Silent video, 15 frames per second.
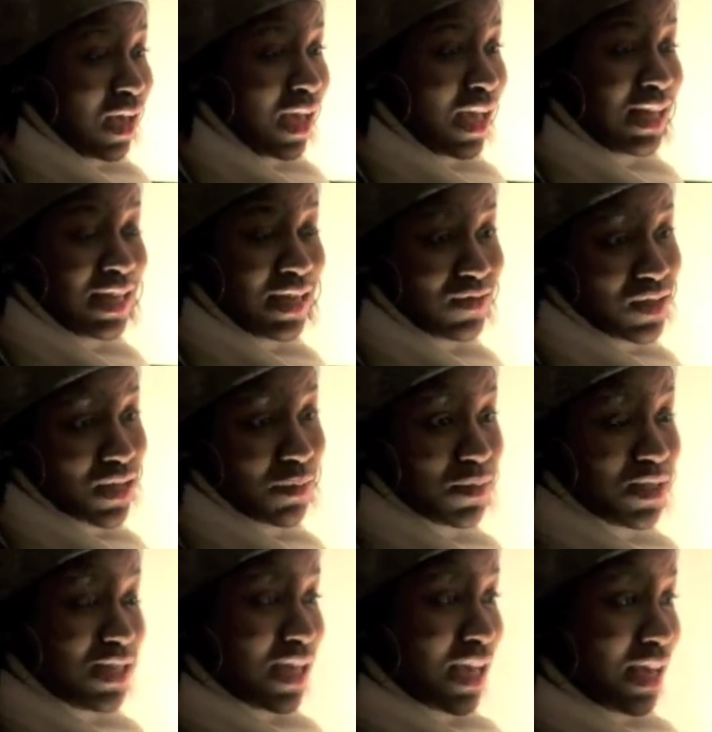and leaves them
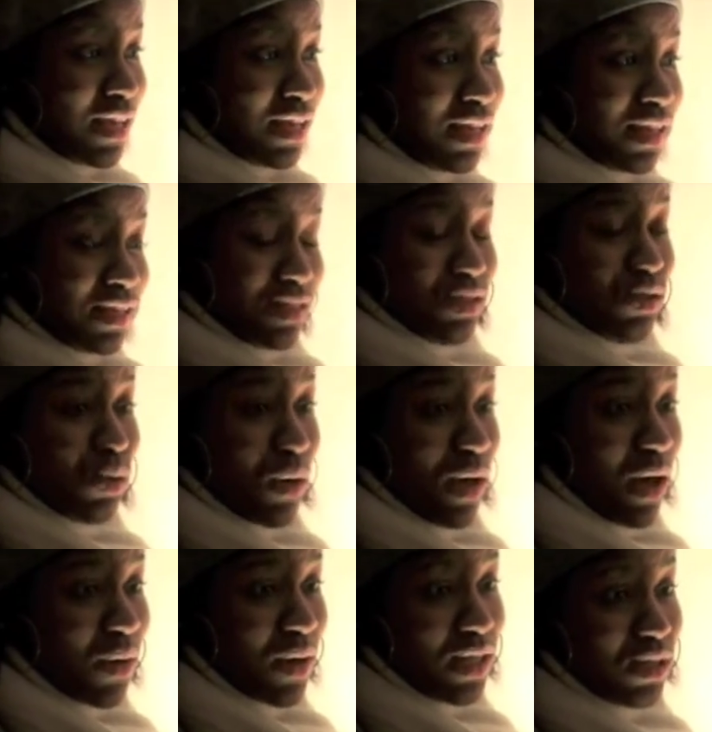to sort
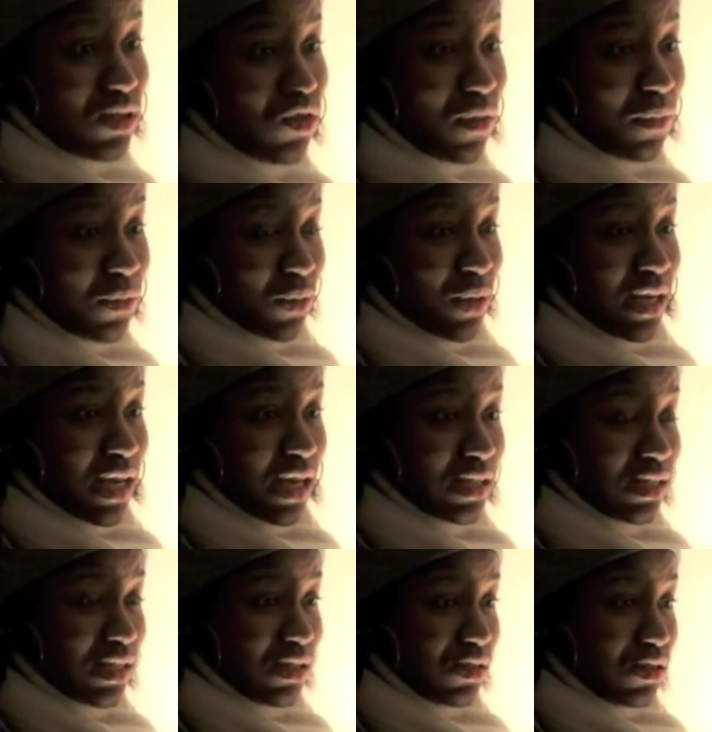out any trouble he
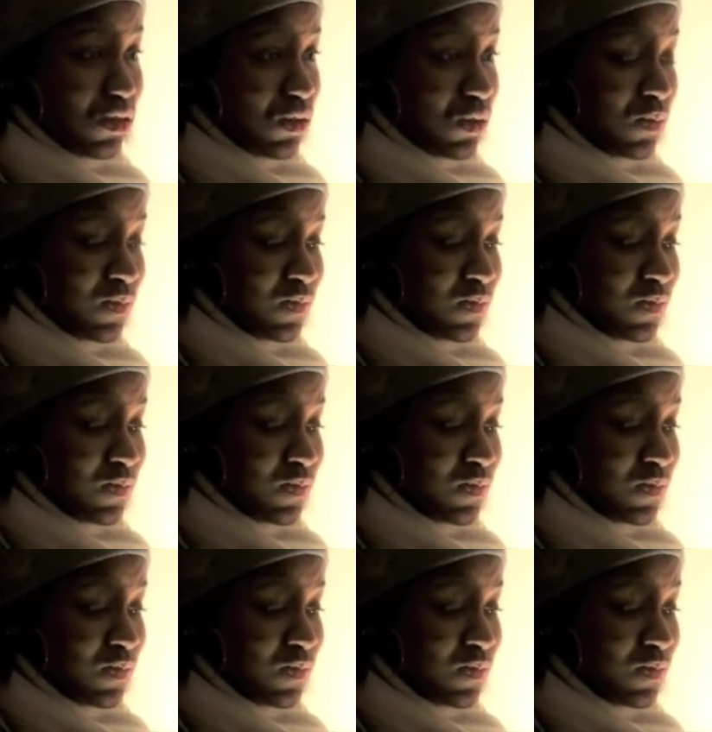gets into.